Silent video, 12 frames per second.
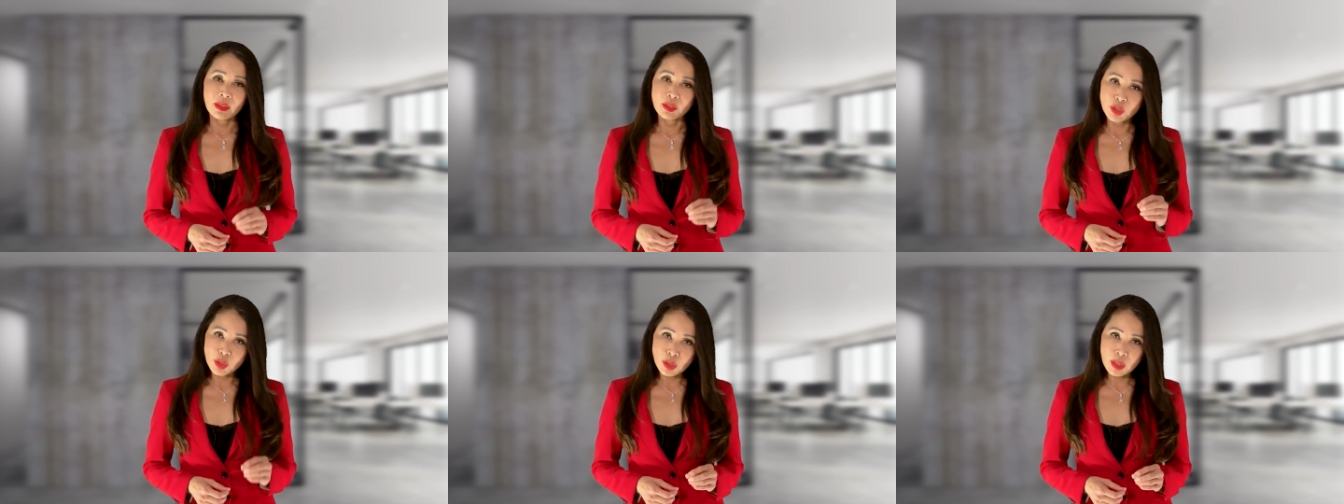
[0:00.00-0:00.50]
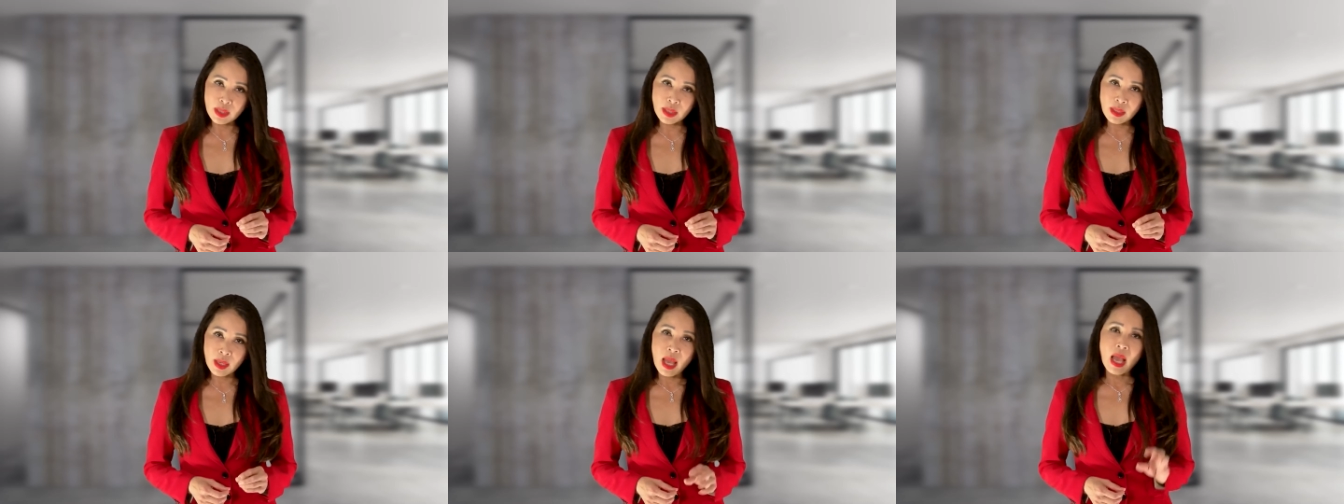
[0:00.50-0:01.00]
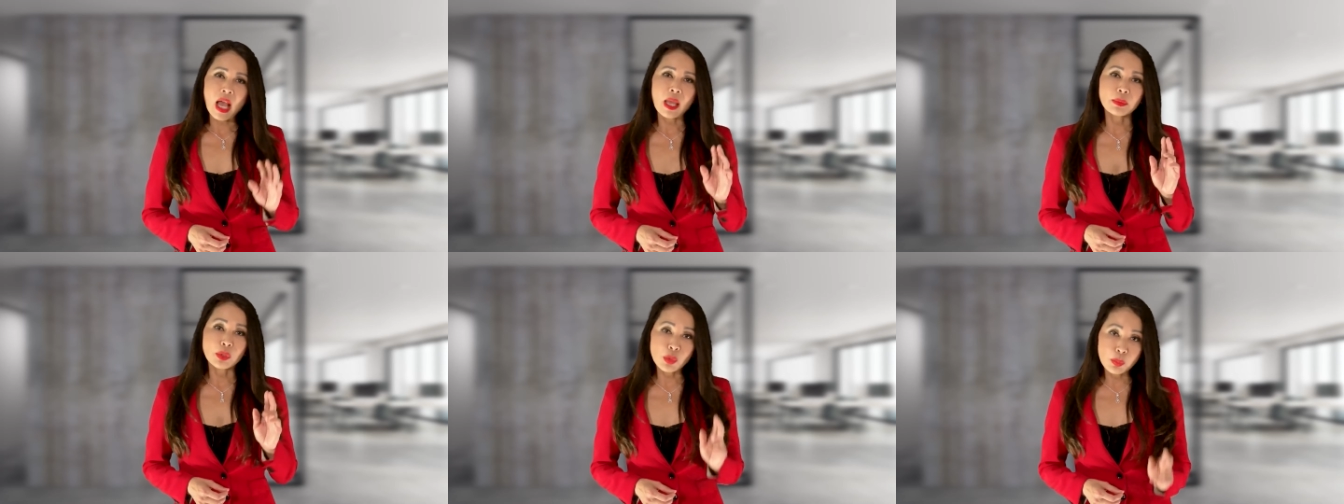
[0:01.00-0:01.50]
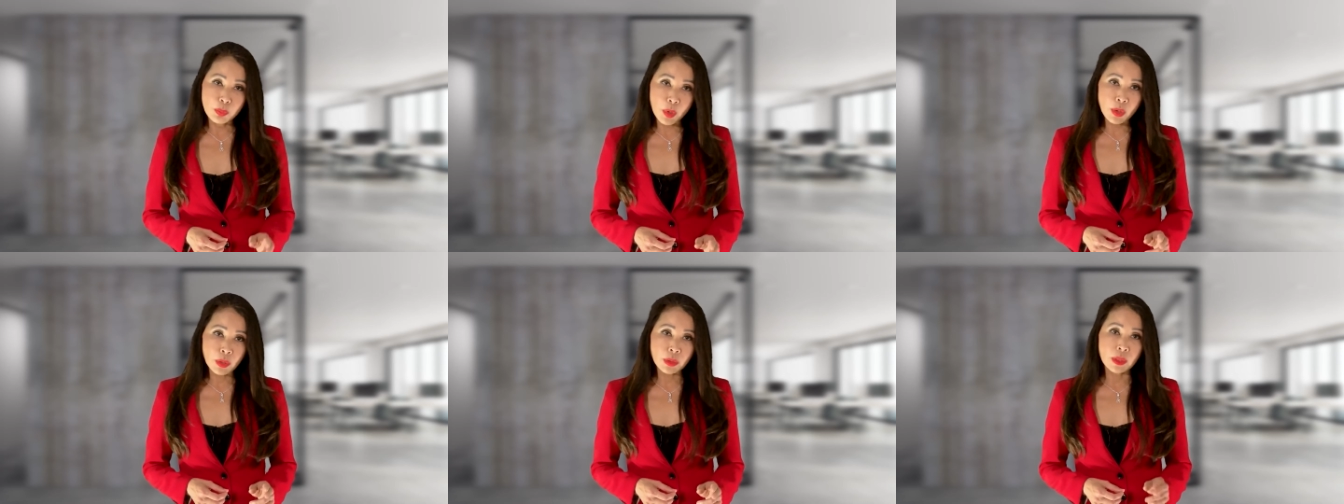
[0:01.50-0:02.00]
Usually, I do
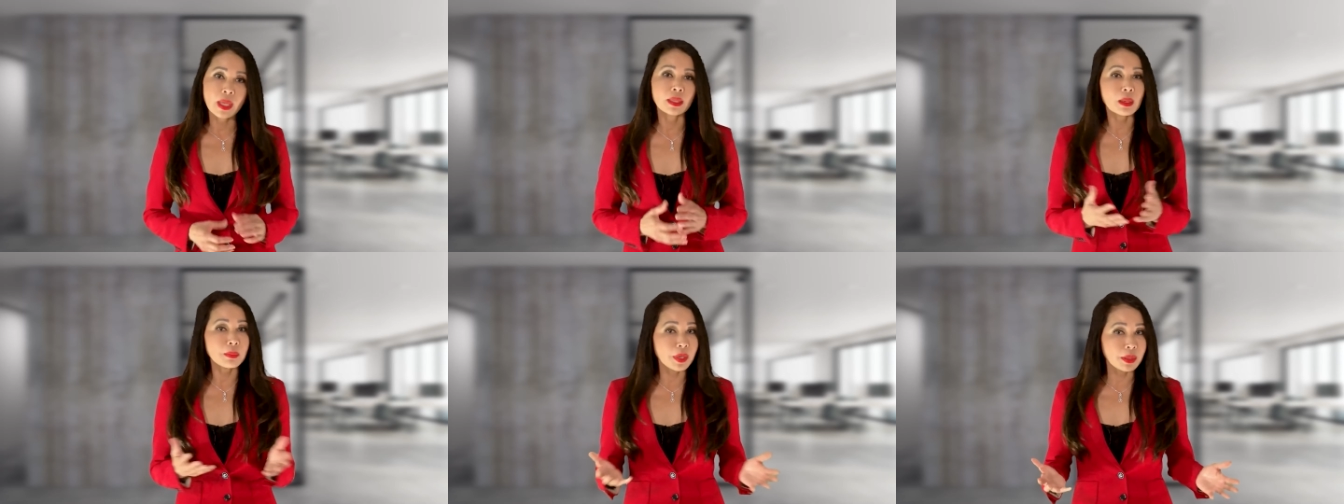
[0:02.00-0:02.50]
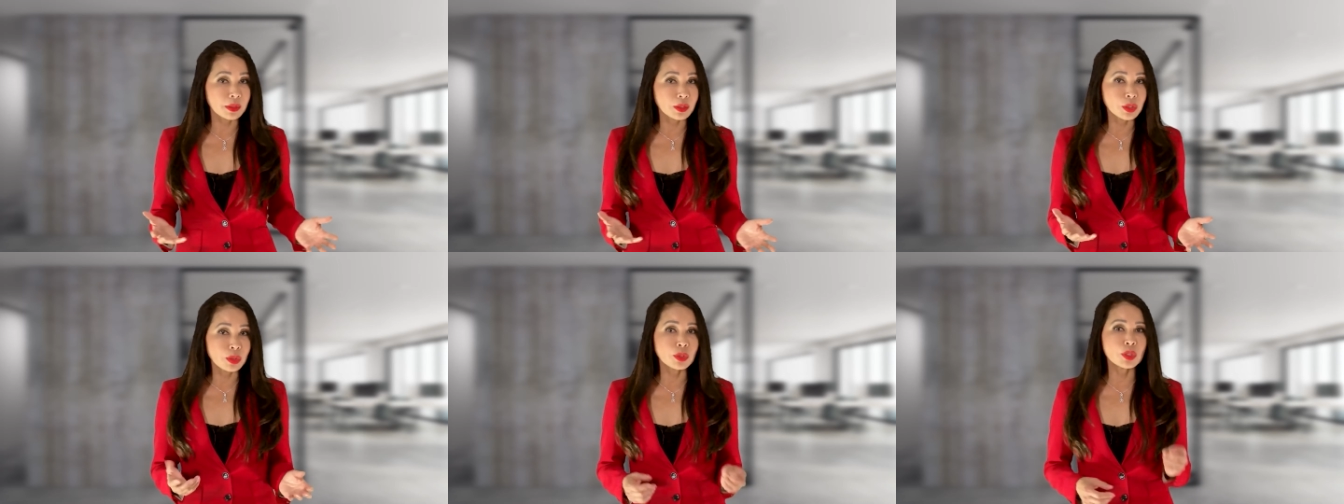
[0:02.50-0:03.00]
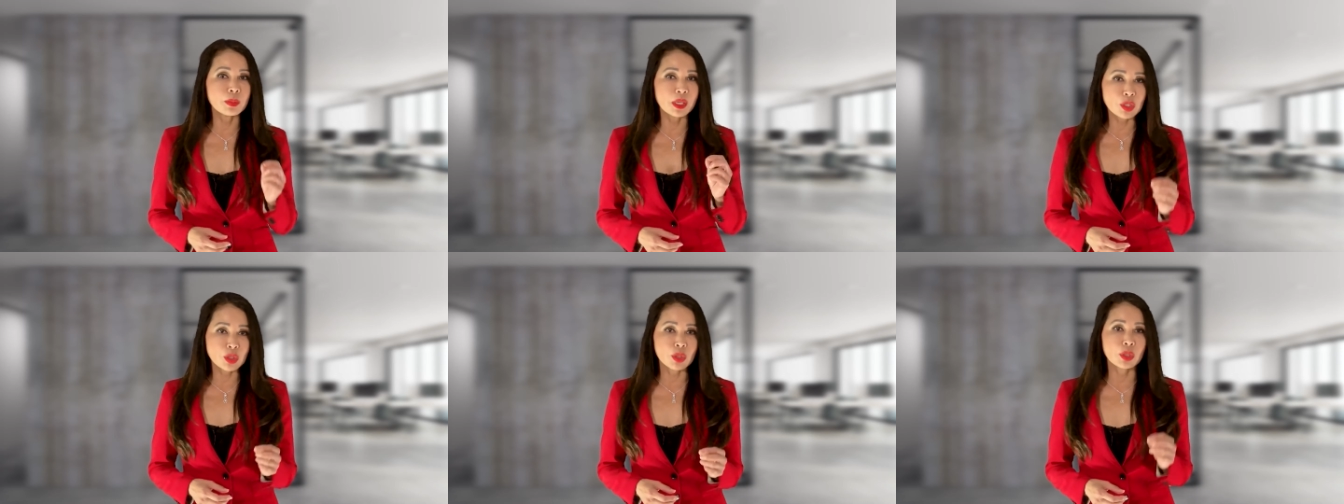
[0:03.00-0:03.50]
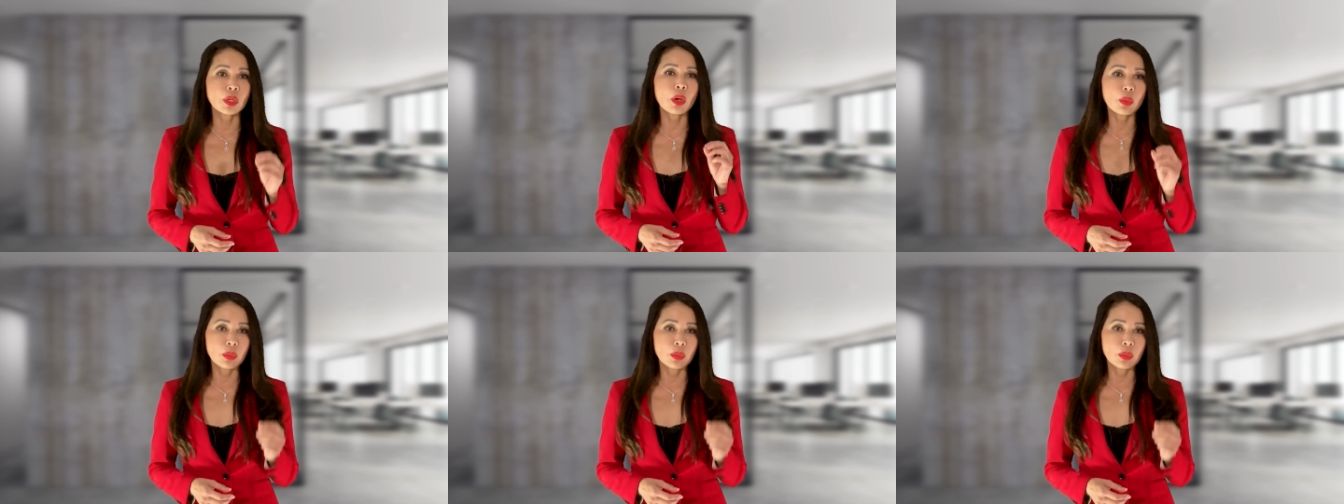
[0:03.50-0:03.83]
both and compare the two to make sure